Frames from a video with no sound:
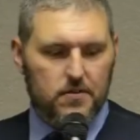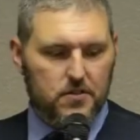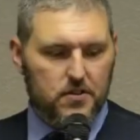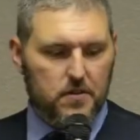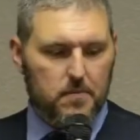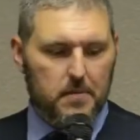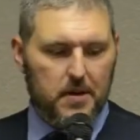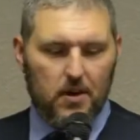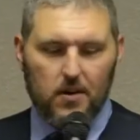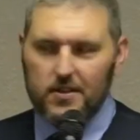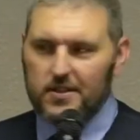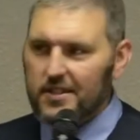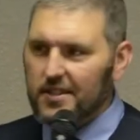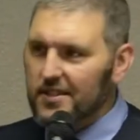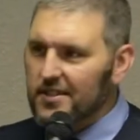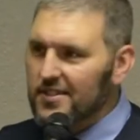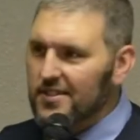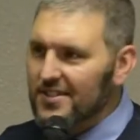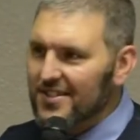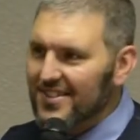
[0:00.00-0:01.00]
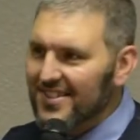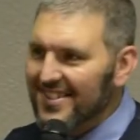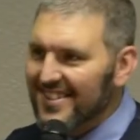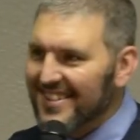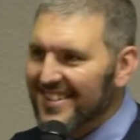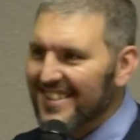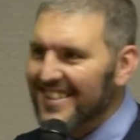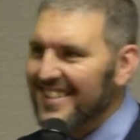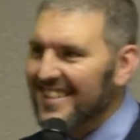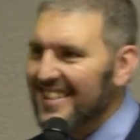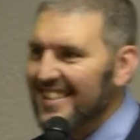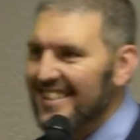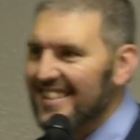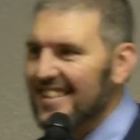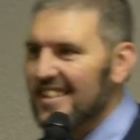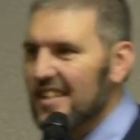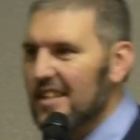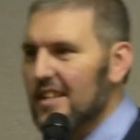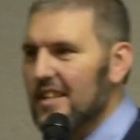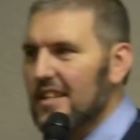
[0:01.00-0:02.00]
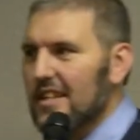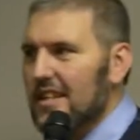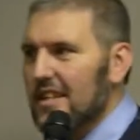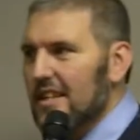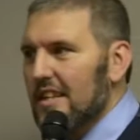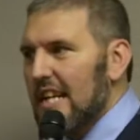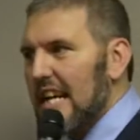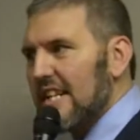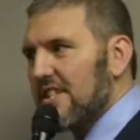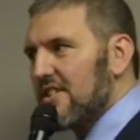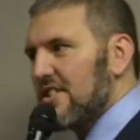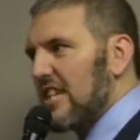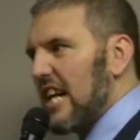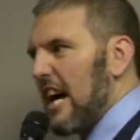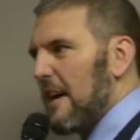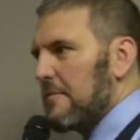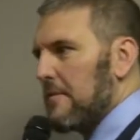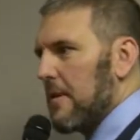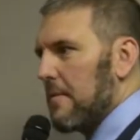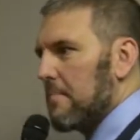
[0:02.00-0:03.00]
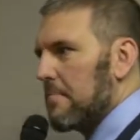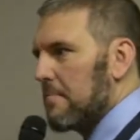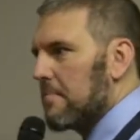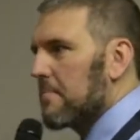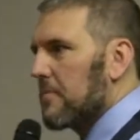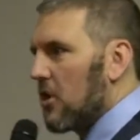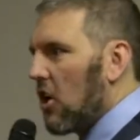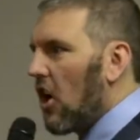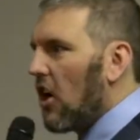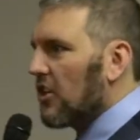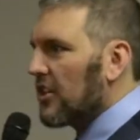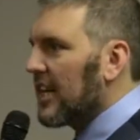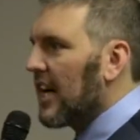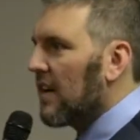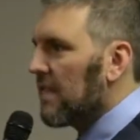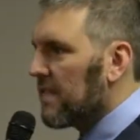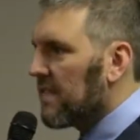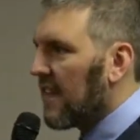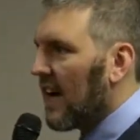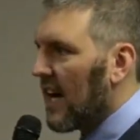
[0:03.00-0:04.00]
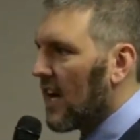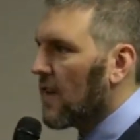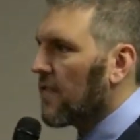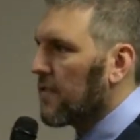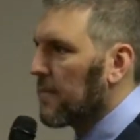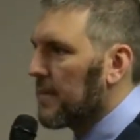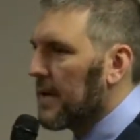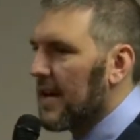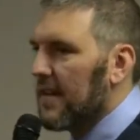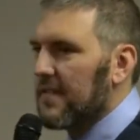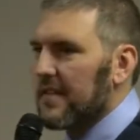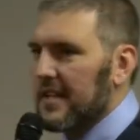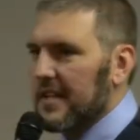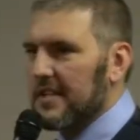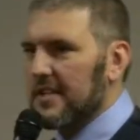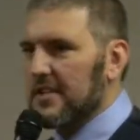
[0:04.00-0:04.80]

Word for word: They're Samaritans. It's time to call down fire from heaven